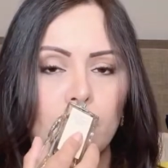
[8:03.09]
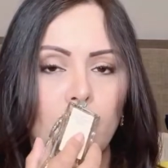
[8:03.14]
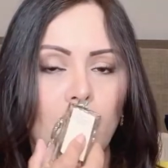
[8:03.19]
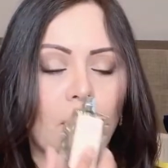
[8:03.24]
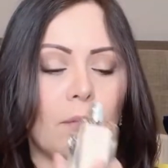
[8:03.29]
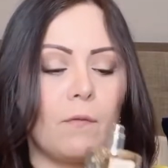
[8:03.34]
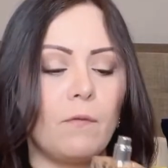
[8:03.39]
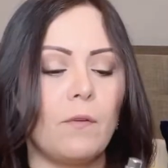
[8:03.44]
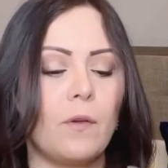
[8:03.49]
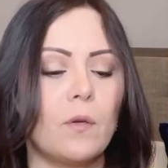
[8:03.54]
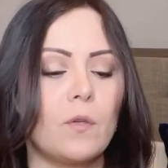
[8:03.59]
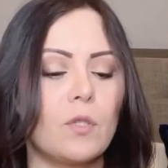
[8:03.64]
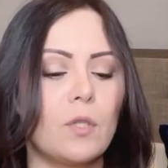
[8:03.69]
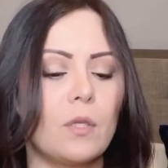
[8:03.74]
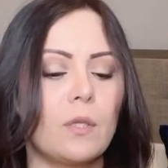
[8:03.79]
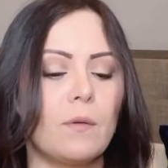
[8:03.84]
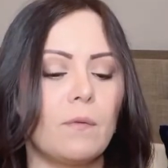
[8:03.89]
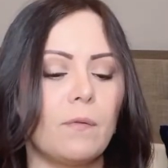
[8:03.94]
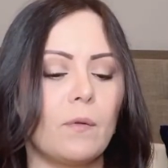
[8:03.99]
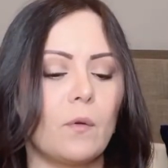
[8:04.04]

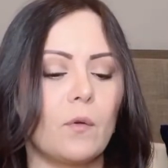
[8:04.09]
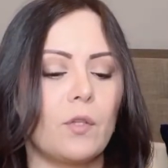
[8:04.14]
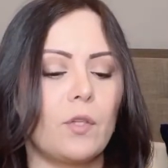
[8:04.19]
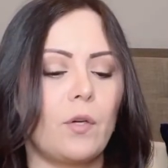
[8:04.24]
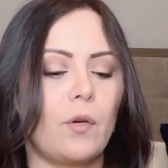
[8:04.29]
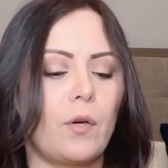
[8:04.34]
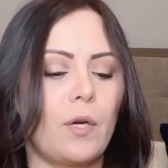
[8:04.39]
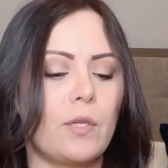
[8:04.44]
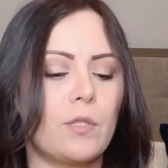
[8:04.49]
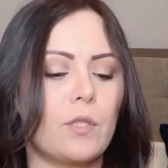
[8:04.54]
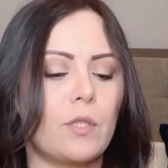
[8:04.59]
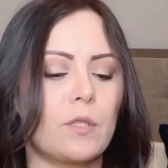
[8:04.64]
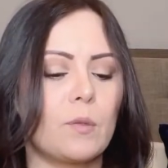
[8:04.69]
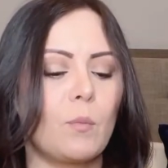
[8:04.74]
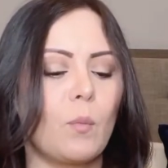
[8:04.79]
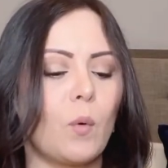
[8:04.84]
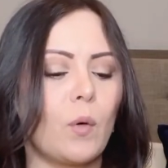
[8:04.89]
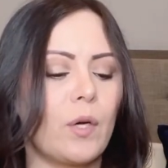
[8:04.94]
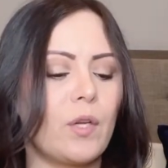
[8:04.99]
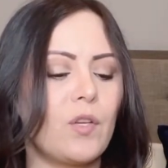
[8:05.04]
Infusion de Flor d'Orange is
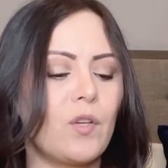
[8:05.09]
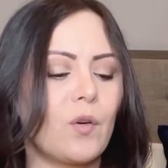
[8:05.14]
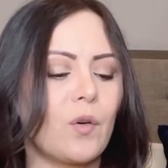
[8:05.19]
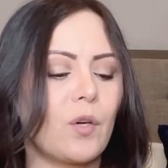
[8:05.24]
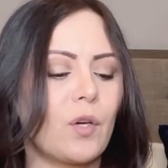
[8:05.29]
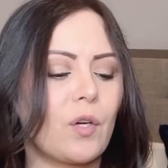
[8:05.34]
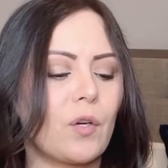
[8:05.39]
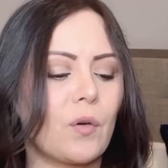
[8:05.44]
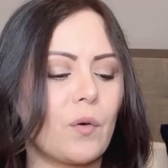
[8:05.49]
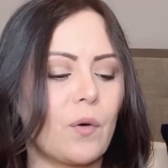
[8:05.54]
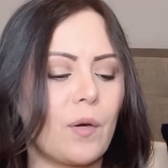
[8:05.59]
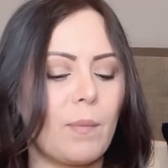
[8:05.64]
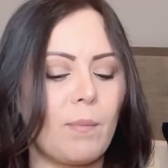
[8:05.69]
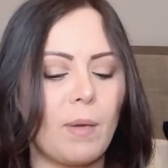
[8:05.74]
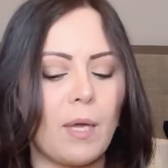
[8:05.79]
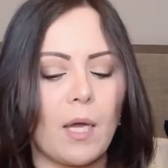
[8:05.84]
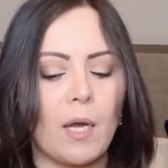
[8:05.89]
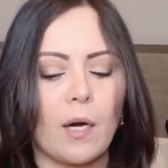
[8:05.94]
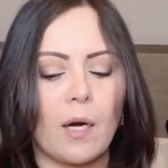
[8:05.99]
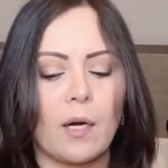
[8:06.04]
more in your
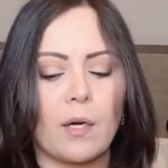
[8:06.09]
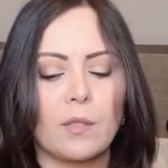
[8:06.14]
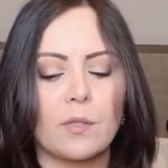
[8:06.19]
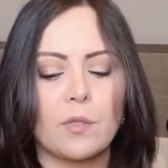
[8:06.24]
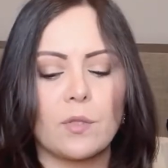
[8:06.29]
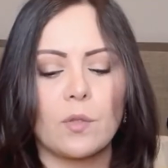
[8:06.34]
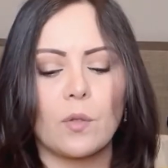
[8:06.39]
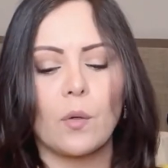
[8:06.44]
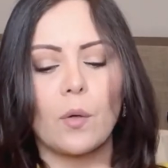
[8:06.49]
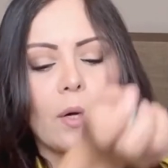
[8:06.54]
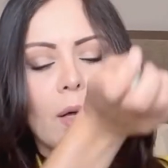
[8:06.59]
creamier sort